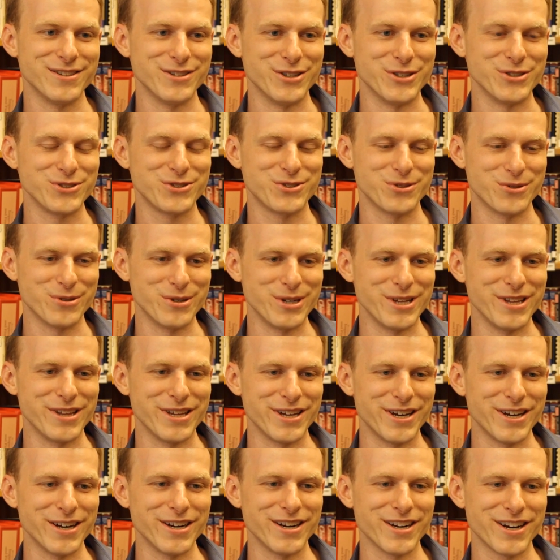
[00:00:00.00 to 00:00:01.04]
a story
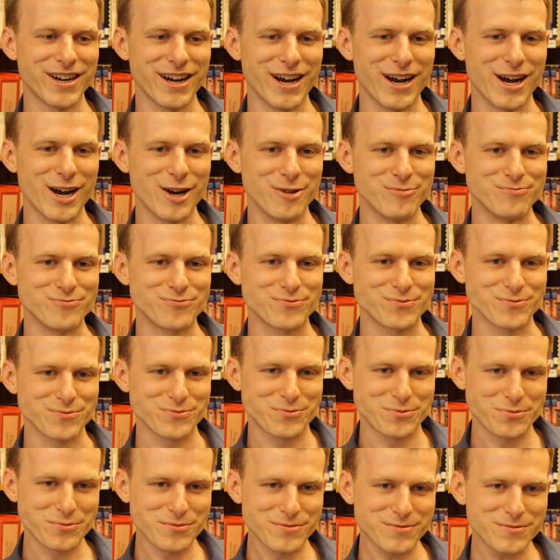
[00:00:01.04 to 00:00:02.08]
there.
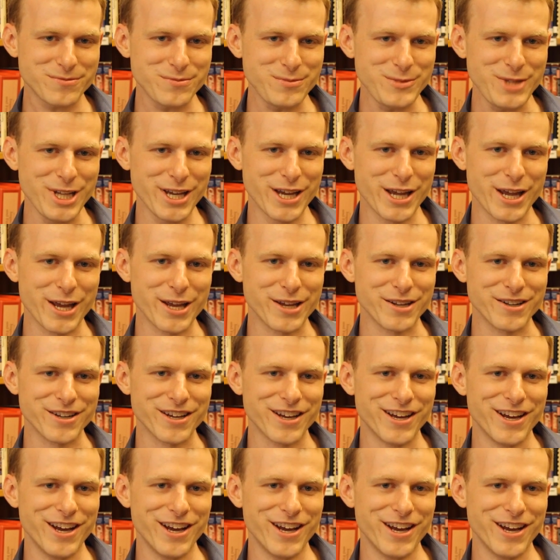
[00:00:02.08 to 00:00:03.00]
And